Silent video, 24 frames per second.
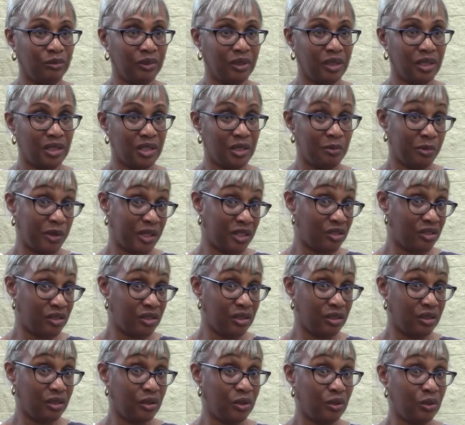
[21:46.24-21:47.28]

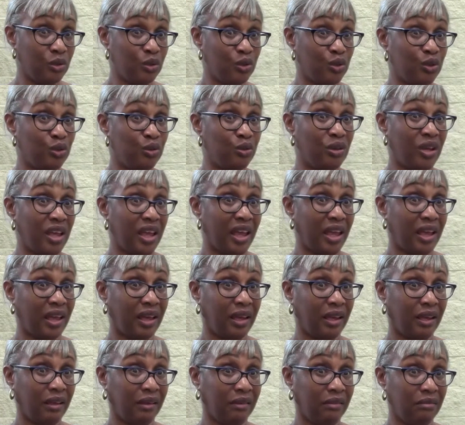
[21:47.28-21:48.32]
especially those who
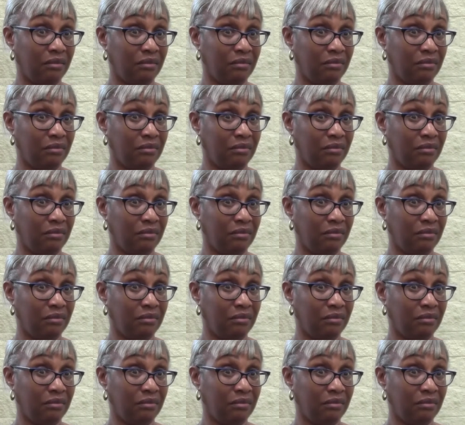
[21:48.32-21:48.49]
had